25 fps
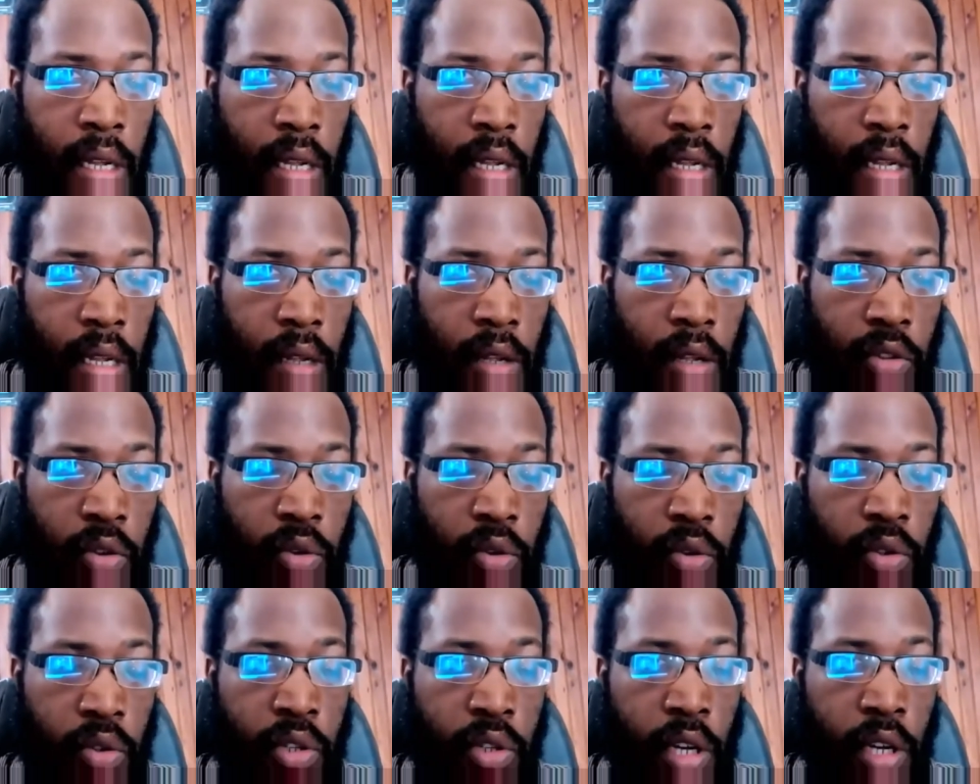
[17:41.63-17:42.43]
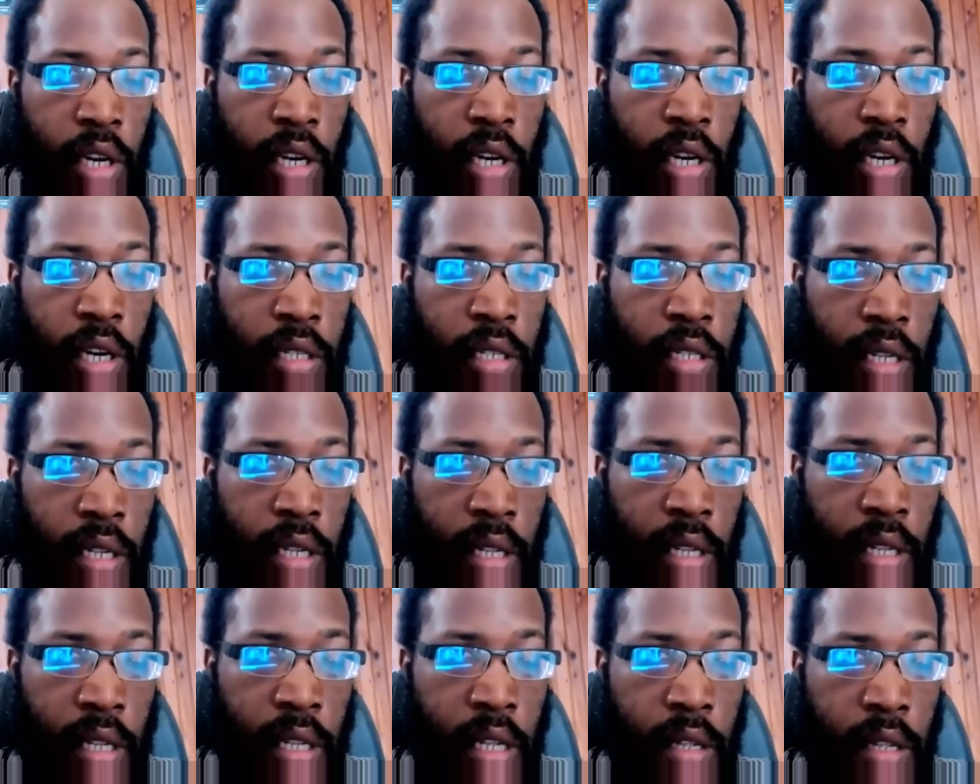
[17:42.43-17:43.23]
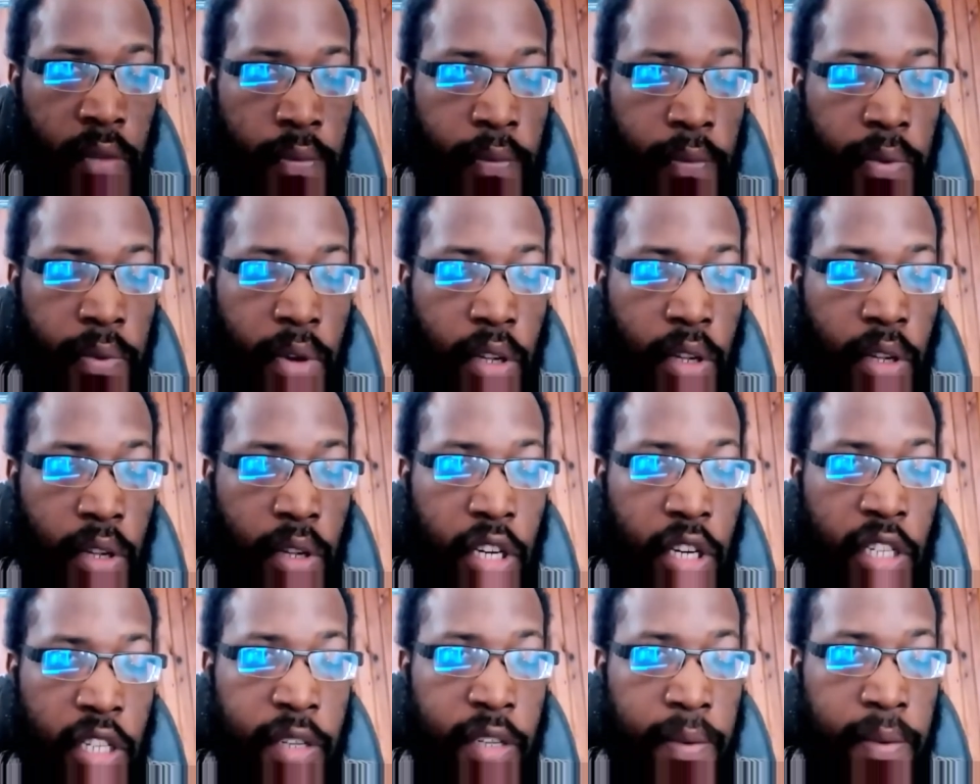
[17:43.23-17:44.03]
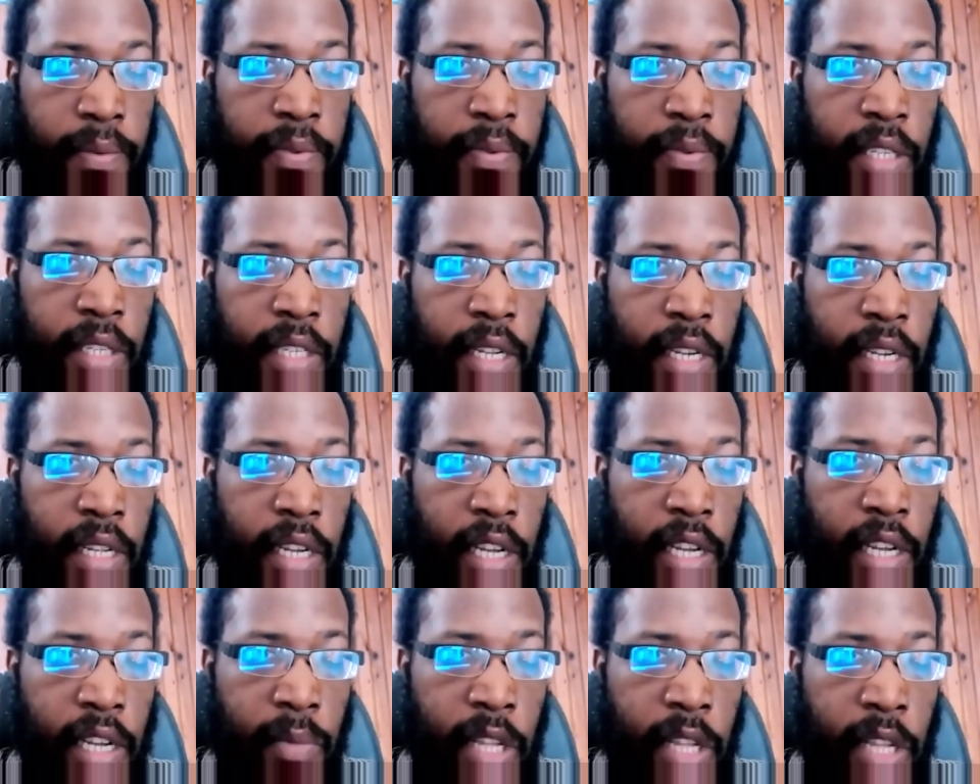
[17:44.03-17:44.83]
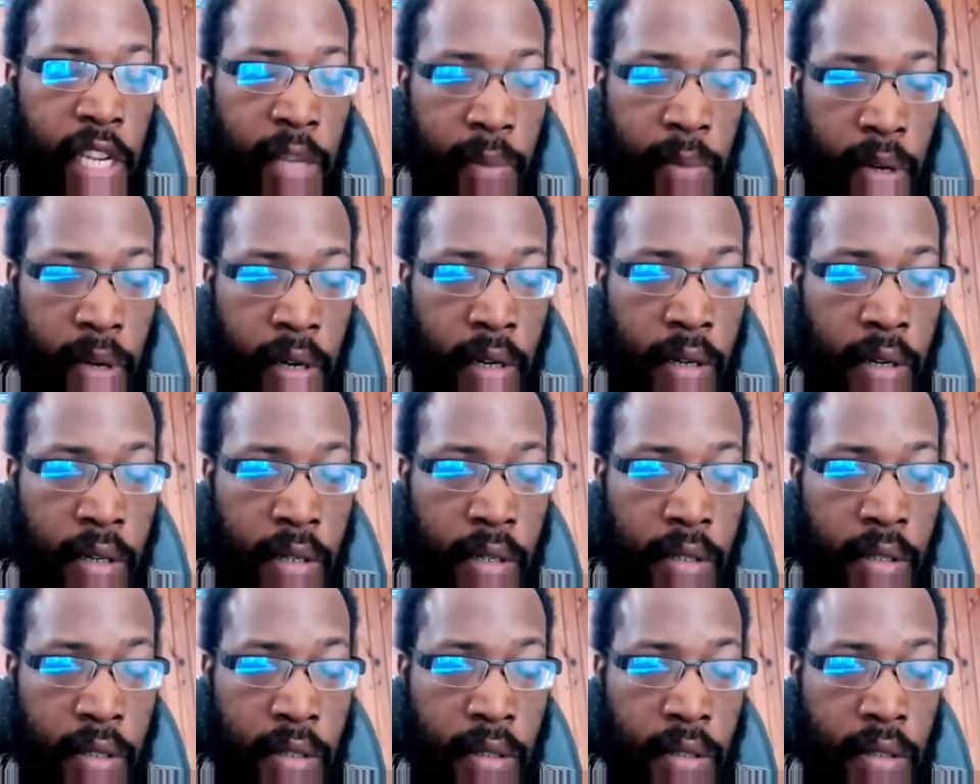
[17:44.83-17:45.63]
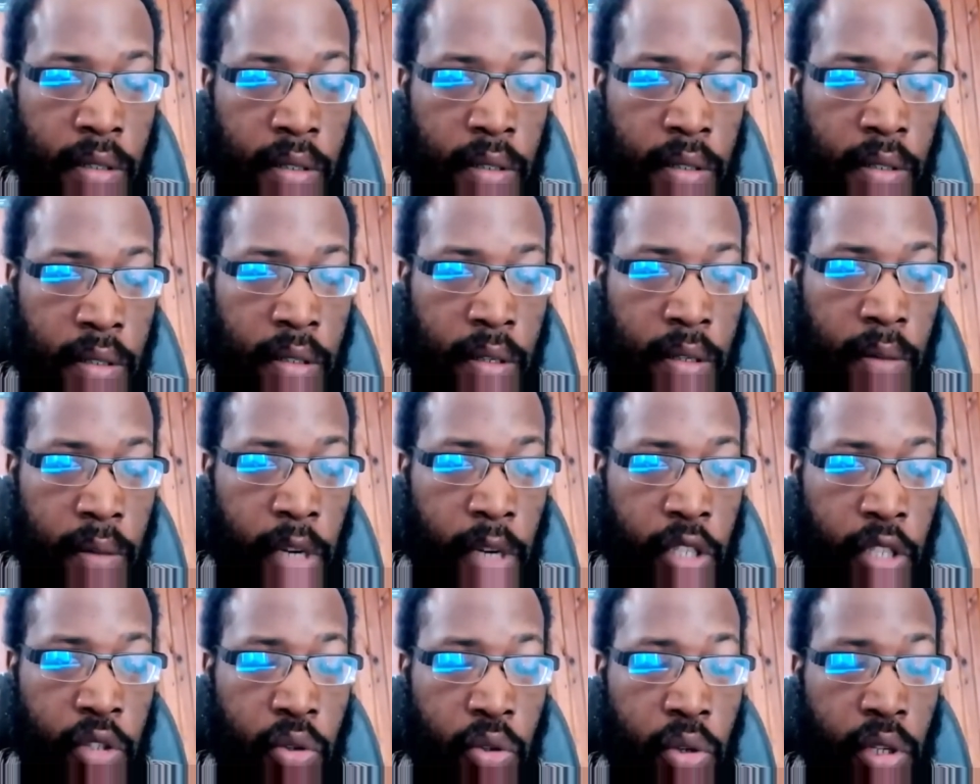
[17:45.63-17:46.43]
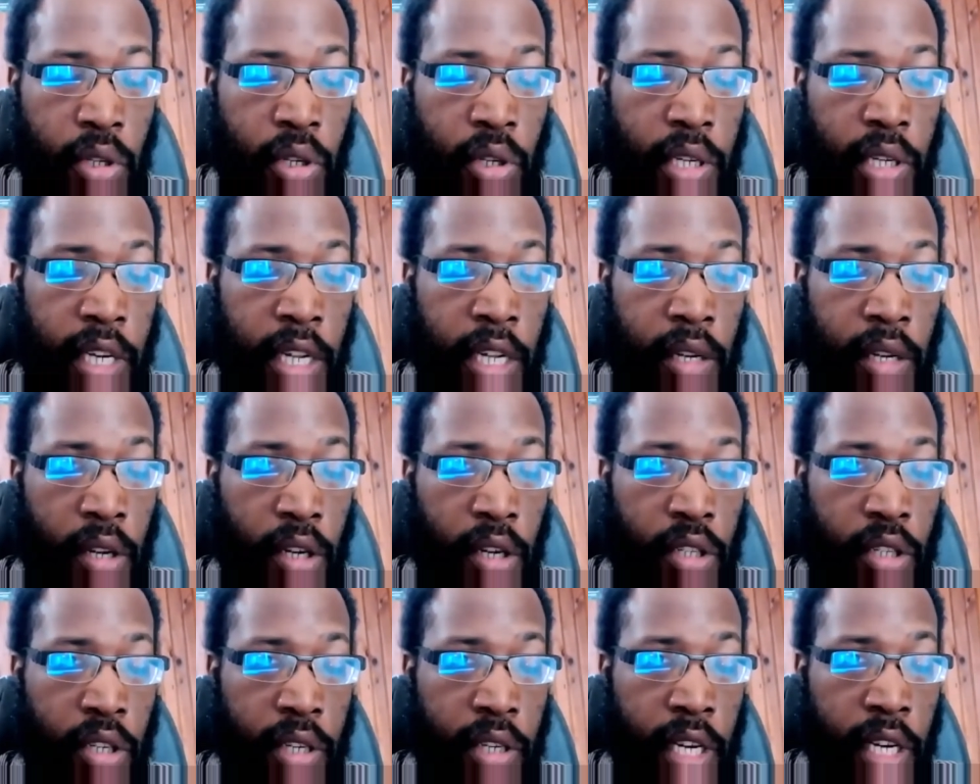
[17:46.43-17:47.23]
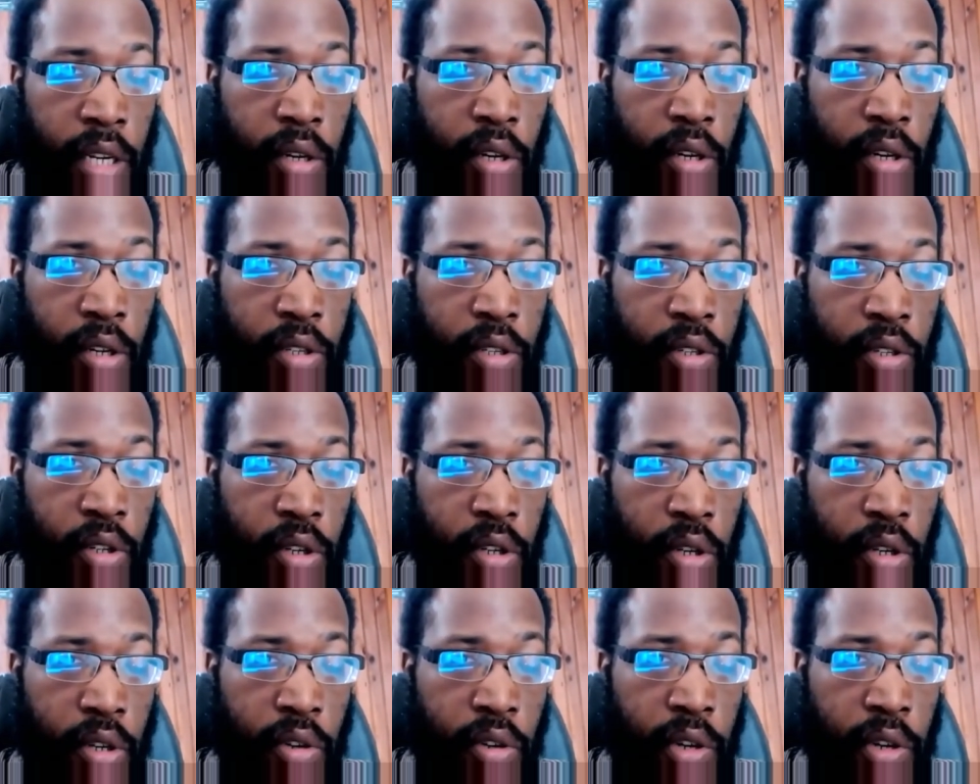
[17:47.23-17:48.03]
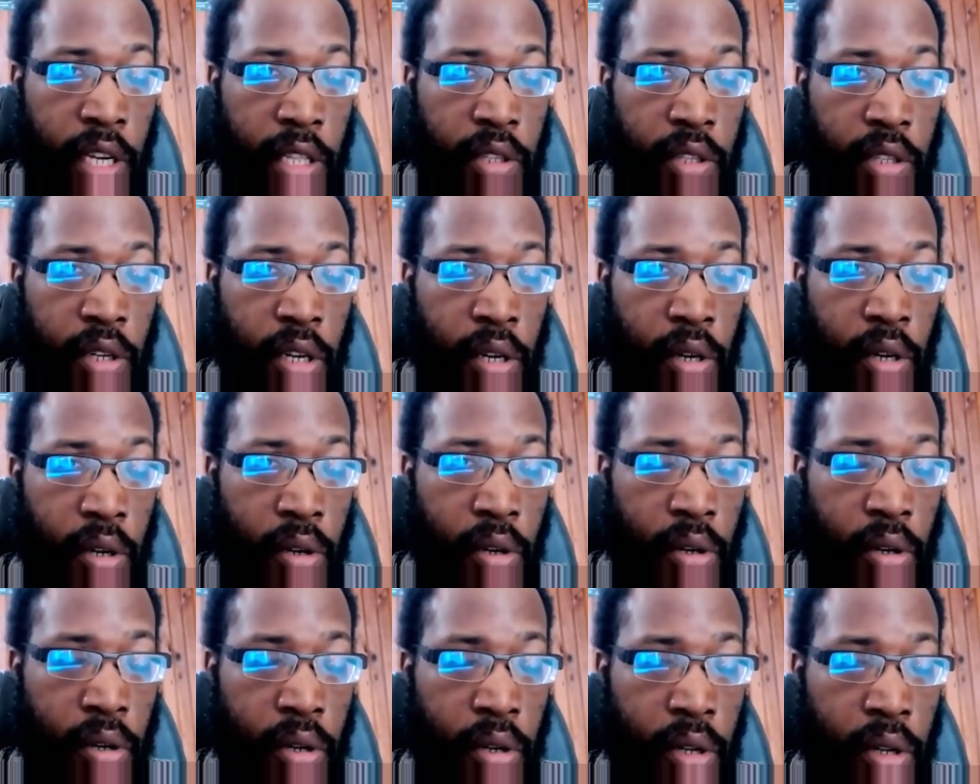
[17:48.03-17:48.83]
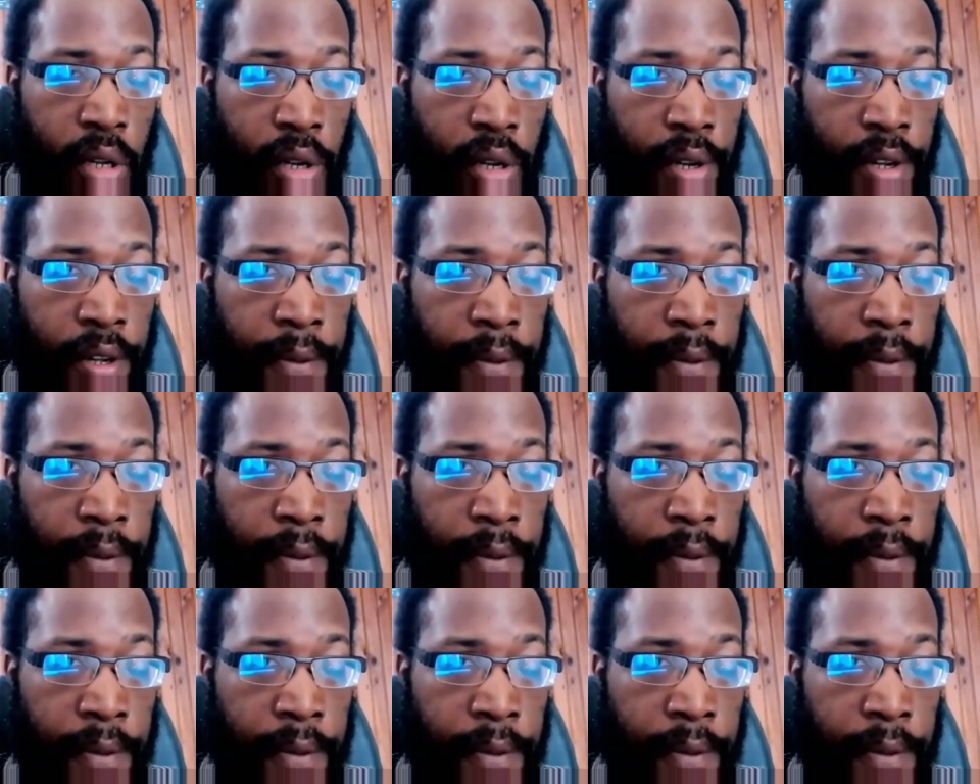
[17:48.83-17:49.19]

users, and custom feeds, and many more. But you can also create your own